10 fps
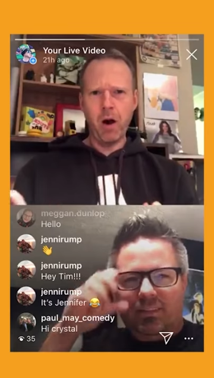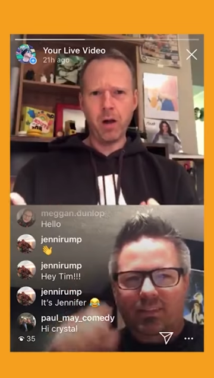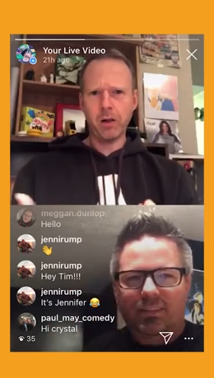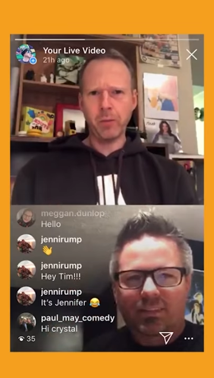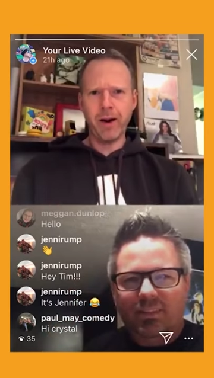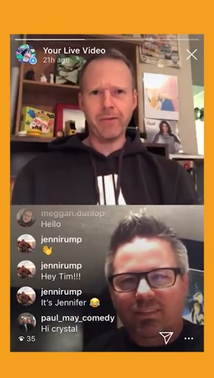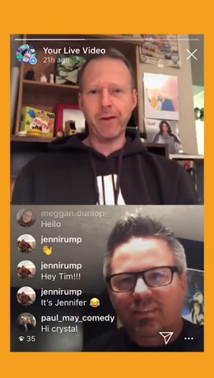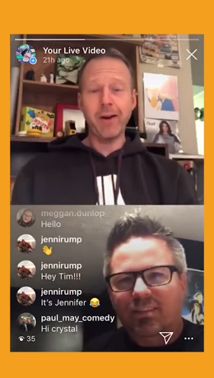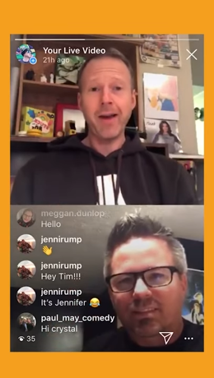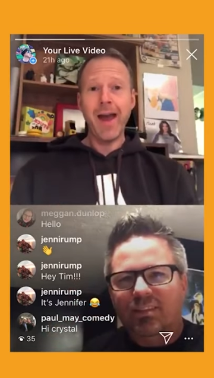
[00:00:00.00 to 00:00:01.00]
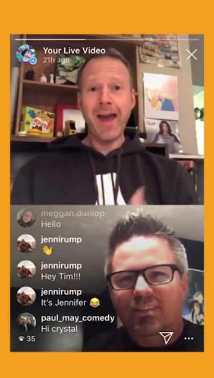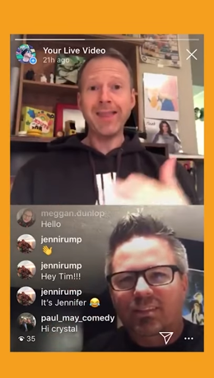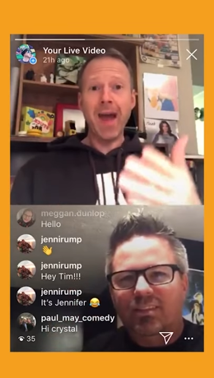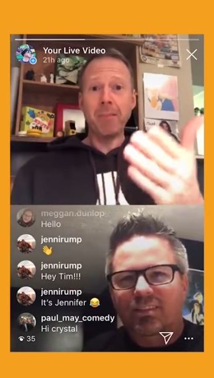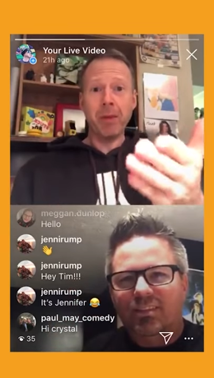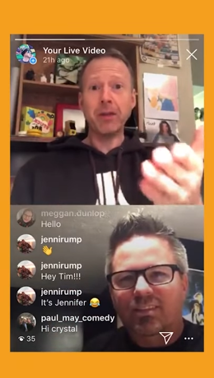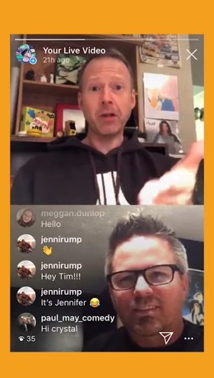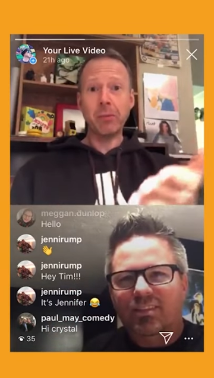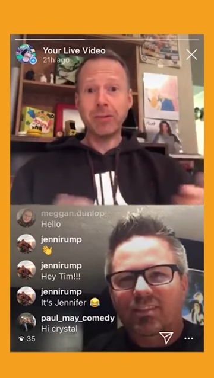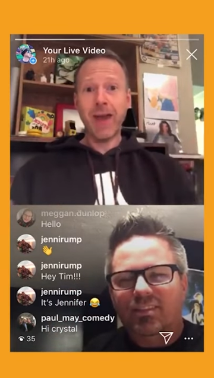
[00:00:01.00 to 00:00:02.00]
Speaker 1: or whatever and that picture
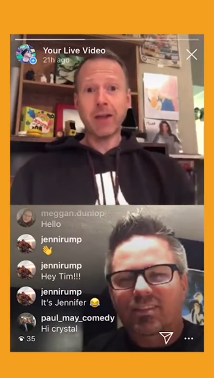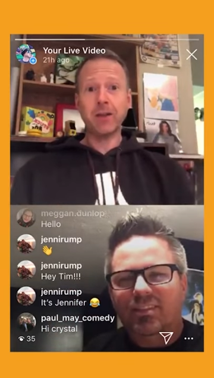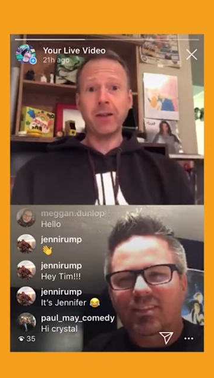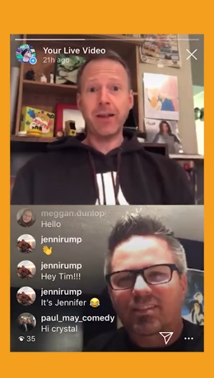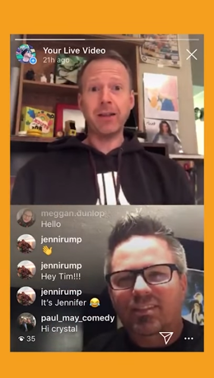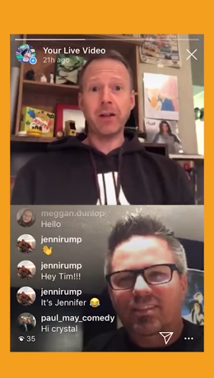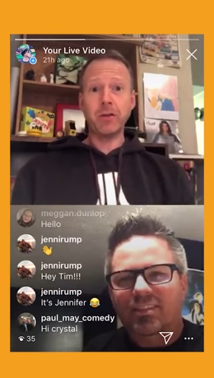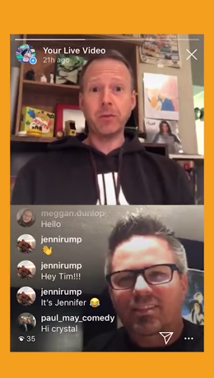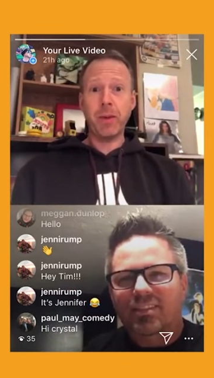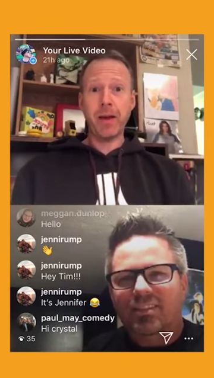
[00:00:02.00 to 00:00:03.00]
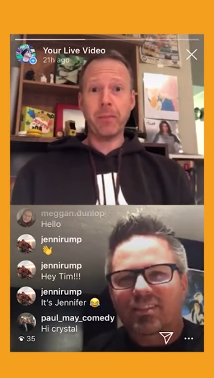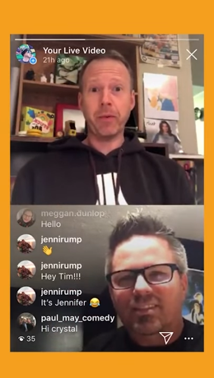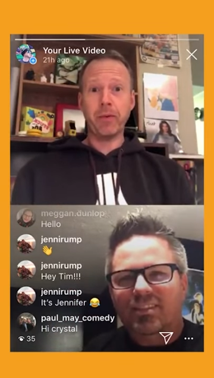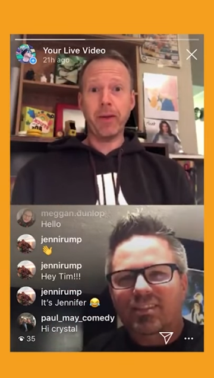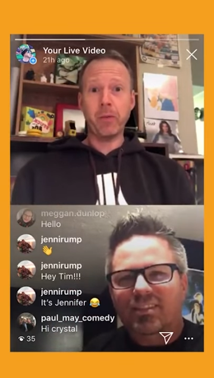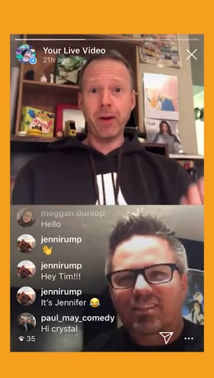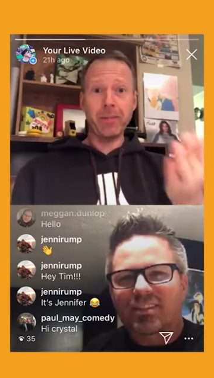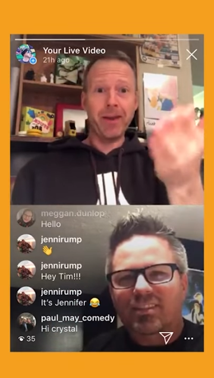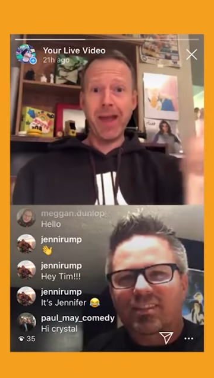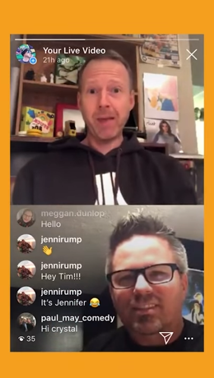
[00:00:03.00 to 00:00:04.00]
was actually in the newspaper like when he
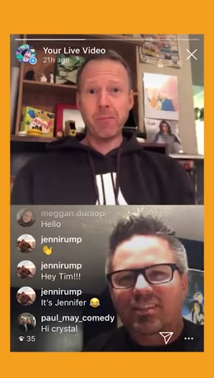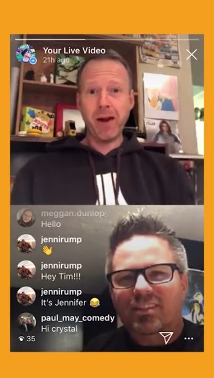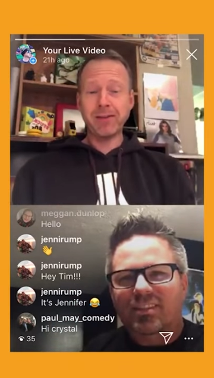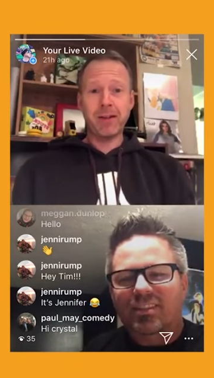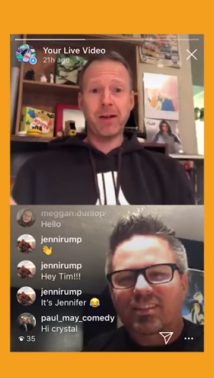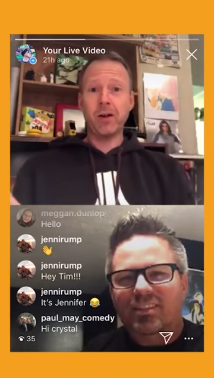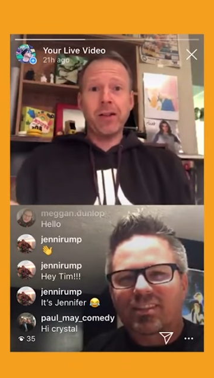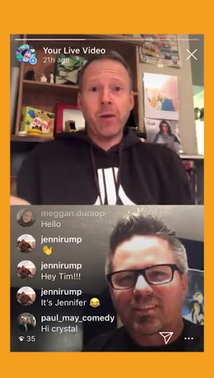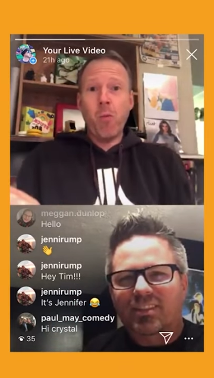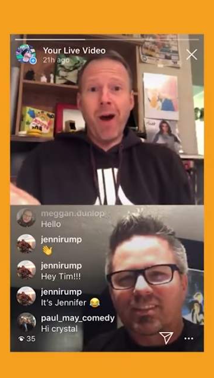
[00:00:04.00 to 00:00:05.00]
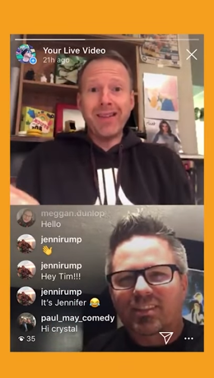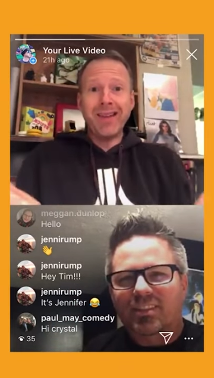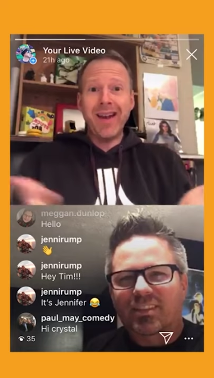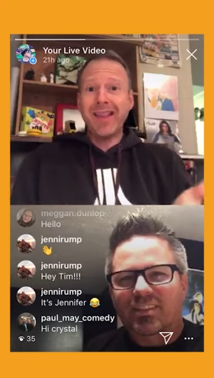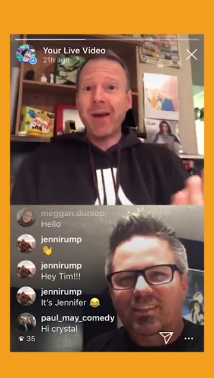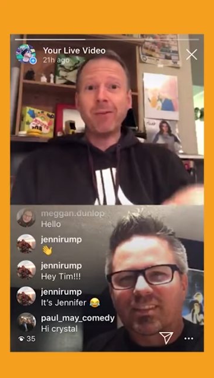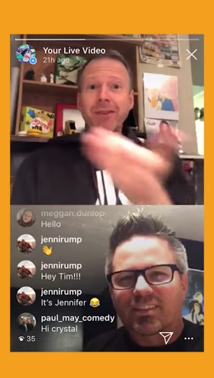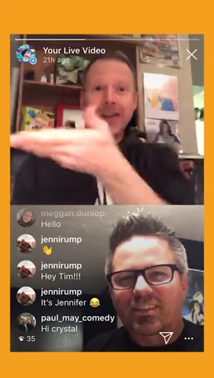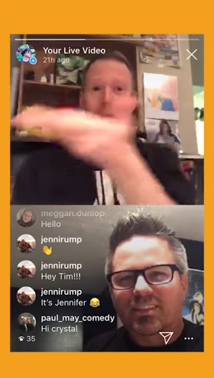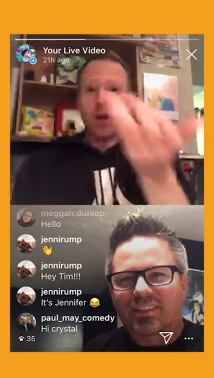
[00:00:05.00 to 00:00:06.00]
became president you're like what and that was
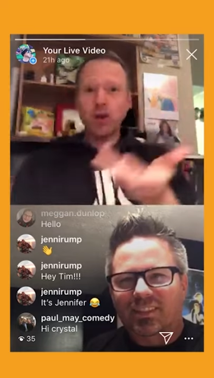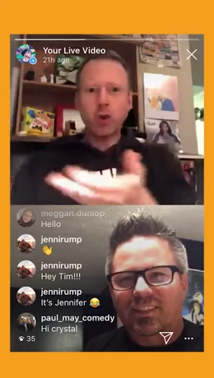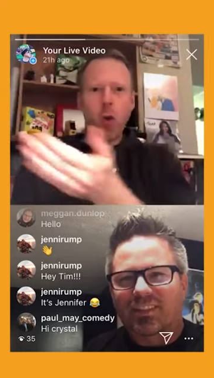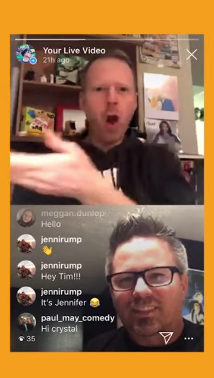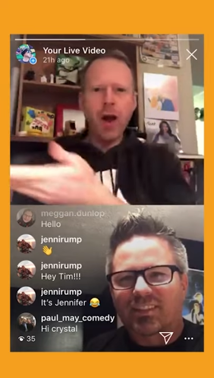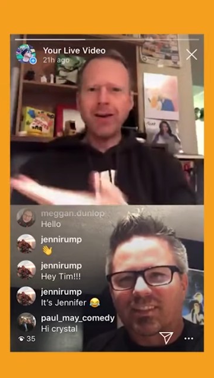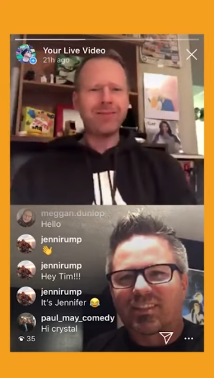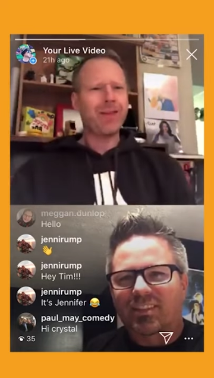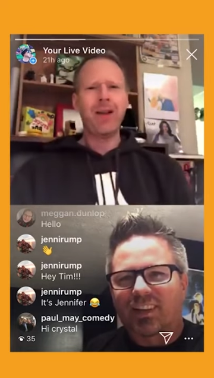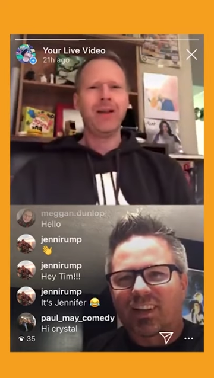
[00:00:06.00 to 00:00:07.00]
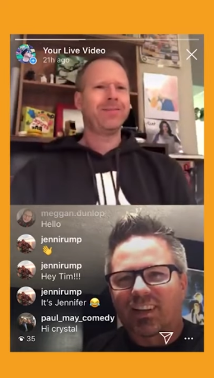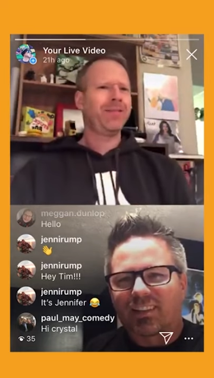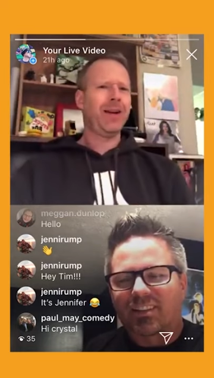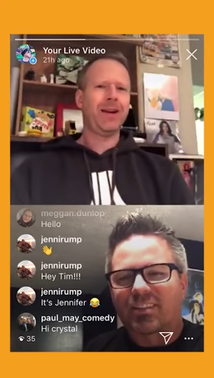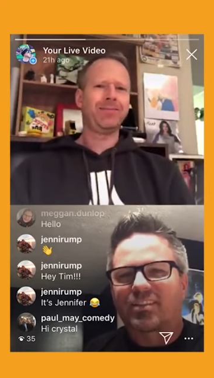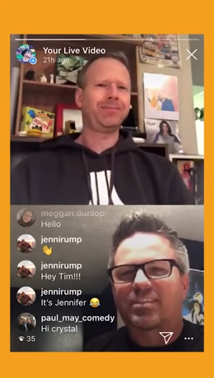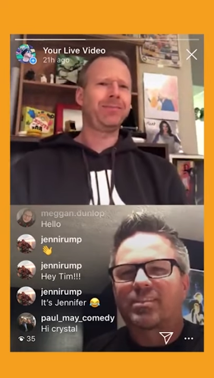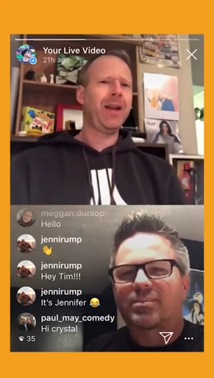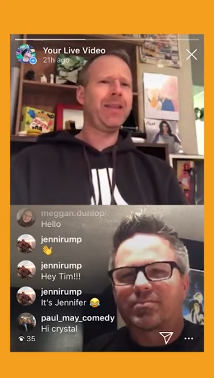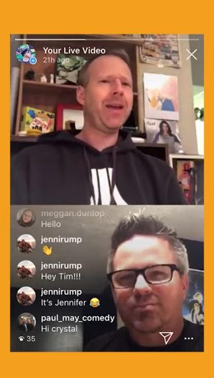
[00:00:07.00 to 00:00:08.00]
like drawn right. yeah
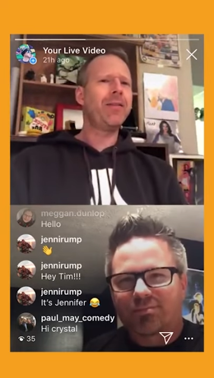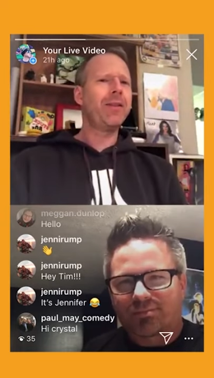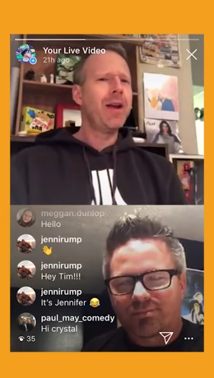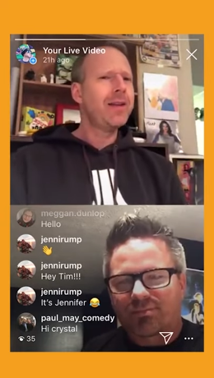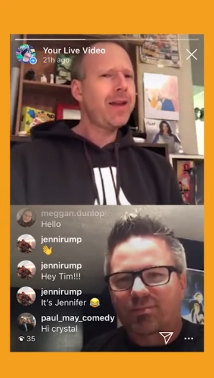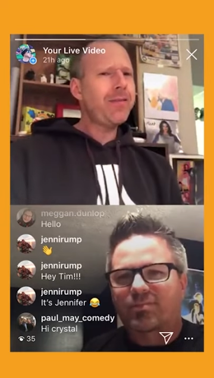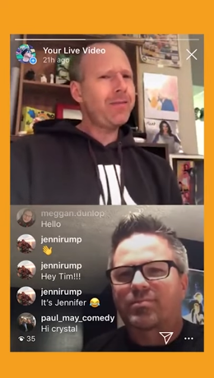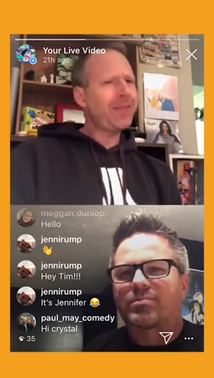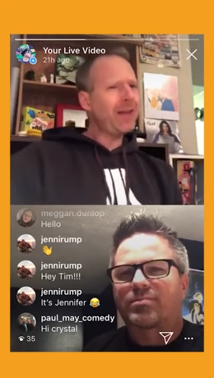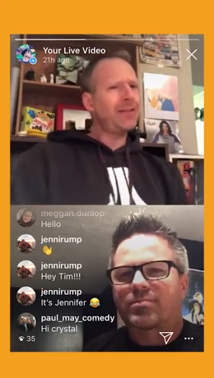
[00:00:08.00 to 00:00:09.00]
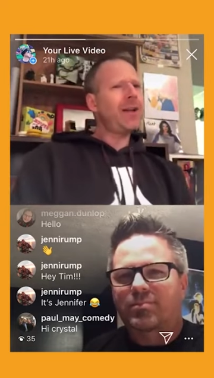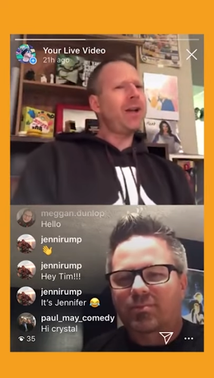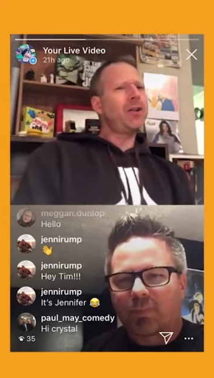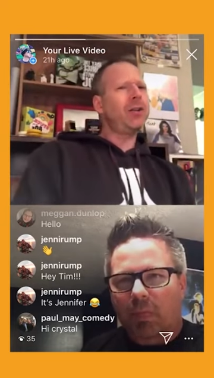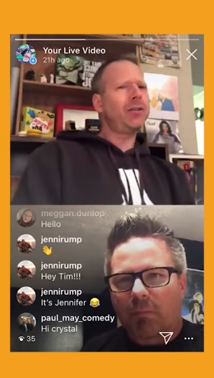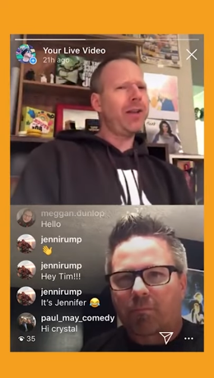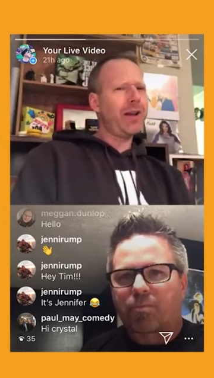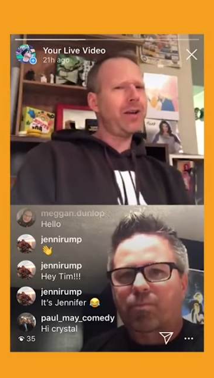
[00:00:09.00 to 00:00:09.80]
yeah they have they that's not just like